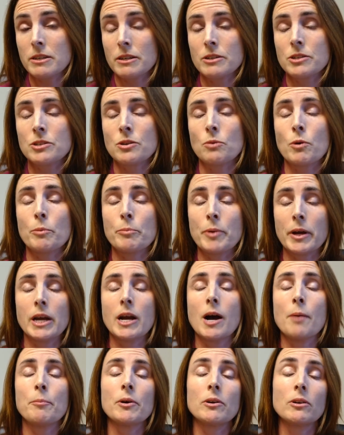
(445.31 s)
And so we're
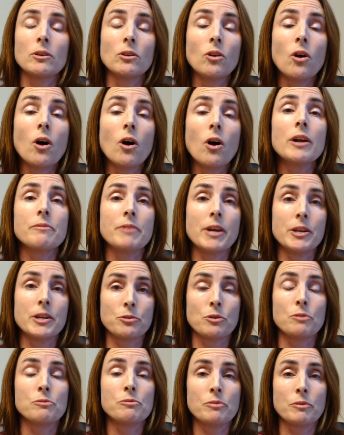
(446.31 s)
picking up on a lot of
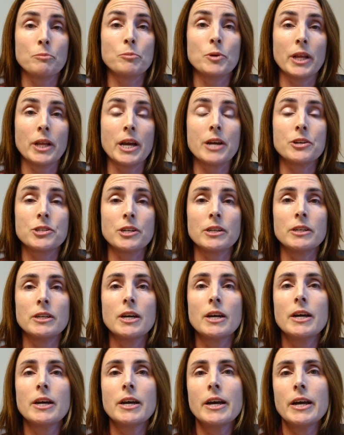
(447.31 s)
atrial fibrillation
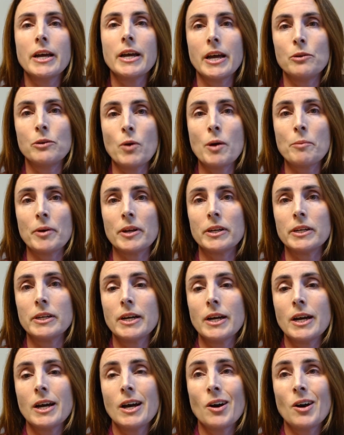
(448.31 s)
in women.